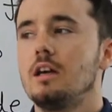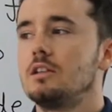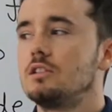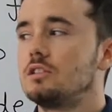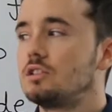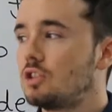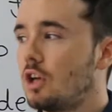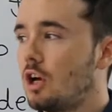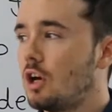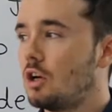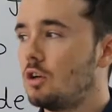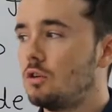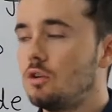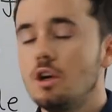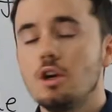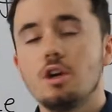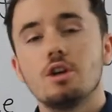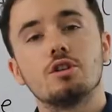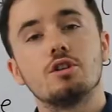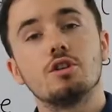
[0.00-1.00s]

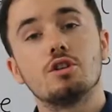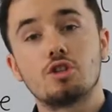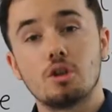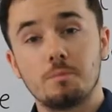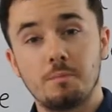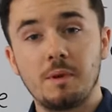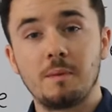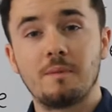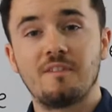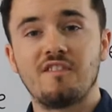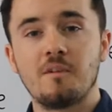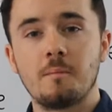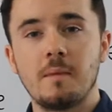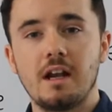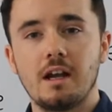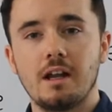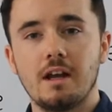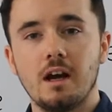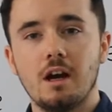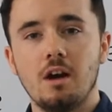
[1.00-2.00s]
so you should be
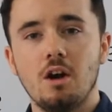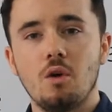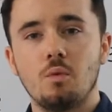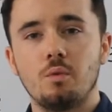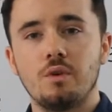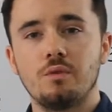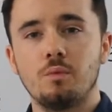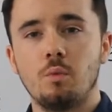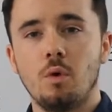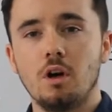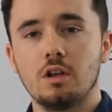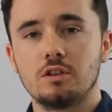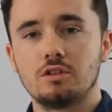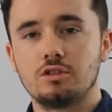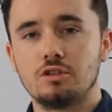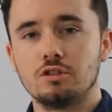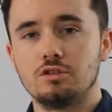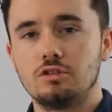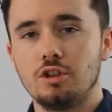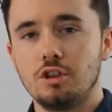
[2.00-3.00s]
familiar with what
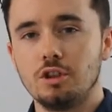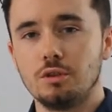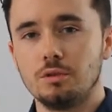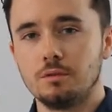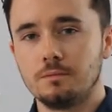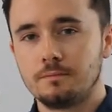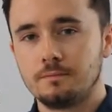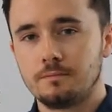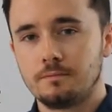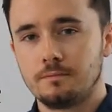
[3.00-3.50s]
to do.